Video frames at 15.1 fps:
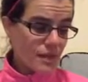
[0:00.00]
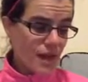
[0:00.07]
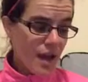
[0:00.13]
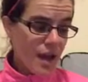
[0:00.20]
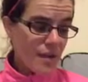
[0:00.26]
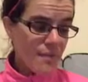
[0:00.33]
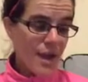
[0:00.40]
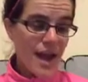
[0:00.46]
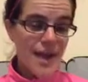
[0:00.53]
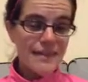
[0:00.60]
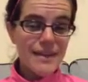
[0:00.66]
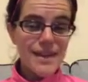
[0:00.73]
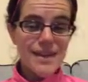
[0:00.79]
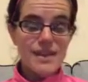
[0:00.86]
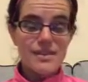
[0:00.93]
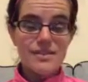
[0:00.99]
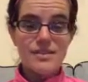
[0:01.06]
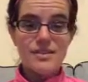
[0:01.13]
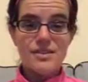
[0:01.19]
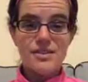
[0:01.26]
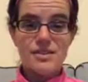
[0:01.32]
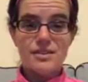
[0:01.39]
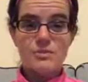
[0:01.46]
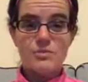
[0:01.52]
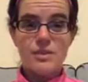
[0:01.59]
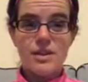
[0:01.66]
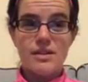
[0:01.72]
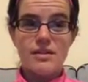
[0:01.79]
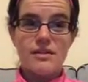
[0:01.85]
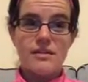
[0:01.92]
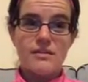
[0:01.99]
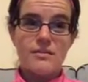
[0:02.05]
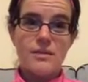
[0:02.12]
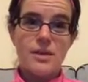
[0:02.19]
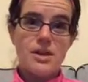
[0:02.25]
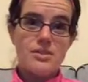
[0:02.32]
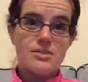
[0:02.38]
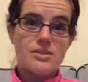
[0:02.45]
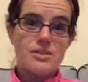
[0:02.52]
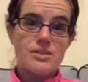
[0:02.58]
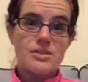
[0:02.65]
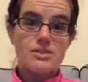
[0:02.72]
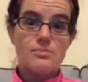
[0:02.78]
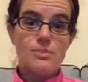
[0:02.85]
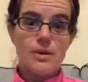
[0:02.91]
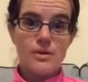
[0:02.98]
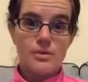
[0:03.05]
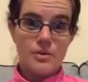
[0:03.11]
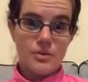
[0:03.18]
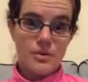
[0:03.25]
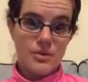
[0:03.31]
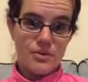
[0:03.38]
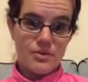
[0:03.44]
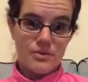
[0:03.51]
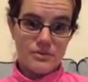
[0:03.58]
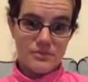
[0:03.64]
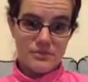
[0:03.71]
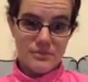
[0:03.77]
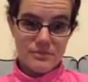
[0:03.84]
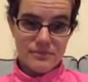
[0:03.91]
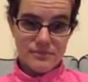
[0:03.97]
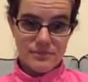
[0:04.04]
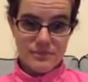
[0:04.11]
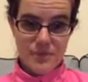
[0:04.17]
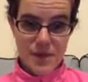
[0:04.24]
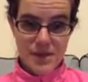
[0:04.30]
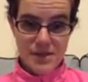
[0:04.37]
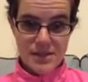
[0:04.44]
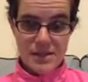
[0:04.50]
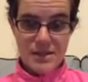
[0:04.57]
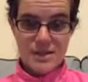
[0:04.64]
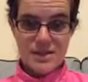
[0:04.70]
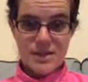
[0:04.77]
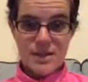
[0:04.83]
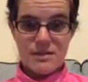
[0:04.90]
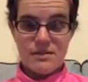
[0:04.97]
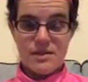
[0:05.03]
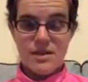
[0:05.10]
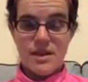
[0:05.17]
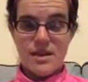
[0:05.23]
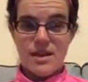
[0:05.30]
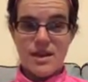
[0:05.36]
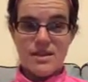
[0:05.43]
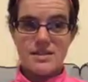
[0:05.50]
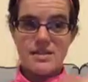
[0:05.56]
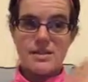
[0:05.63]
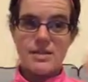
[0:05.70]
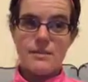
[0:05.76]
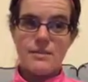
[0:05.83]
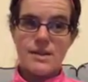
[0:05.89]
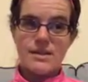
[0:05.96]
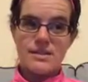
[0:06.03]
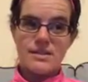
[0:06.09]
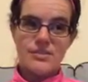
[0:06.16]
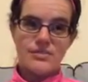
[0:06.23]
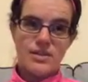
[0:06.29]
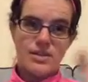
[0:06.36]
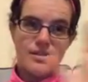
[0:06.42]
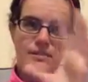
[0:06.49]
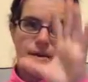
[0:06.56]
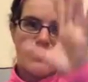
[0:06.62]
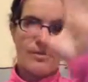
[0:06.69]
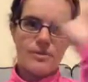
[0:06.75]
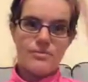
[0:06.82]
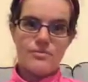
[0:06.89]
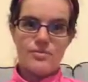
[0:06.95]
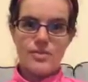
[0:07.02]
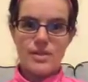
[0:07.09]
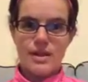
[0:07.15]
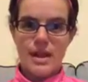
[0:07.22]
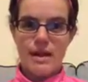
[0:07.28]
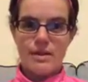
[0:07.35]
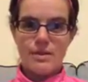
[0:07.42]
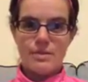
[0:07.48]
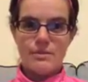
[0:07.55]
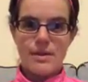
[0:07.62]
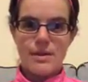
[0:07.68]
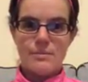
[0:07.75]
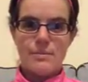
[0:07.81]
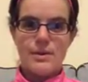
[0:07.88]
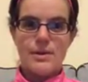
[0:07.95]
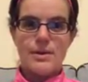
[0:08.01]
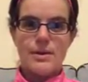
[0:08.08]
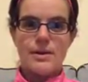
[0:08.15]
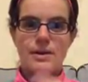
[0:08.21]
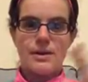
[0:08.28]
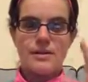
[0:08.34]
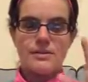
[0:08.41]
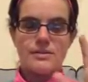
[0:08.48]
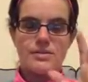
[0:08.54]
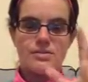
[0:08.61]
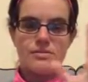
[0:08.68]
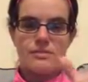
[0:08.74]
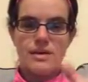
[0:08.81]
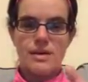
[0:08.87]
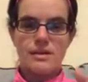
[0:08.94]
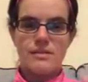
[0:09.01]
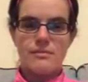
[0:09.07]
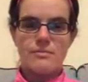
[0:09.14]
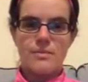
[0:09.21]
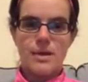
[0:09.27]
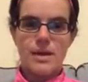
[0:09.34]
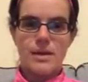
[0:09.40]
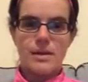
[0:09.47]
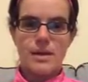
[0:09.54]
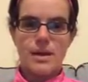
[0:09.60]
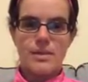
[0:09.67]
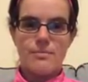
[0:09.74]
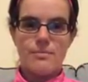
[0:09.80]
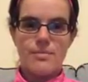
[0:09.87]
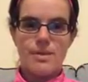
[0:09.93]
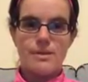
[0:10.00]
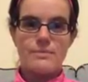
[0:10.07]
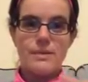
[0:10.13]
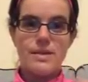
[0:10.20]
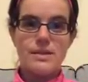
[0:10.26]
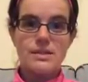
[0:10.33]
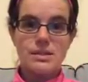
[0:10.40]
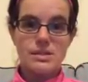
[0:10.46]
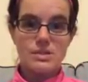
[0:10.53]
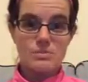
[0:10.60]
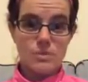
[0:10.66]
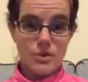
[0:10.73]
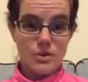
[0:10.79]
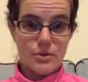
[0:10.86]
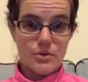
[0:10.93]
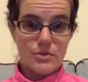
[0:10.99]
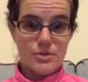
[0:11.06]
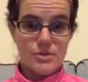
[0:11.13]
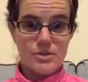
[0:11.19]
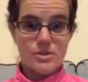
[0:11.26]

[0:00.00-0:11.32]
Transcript: I like this. We use the SMART goal process, and it's a little bit different the way we fill it out in the paper and do it, but it's based on SMART goals.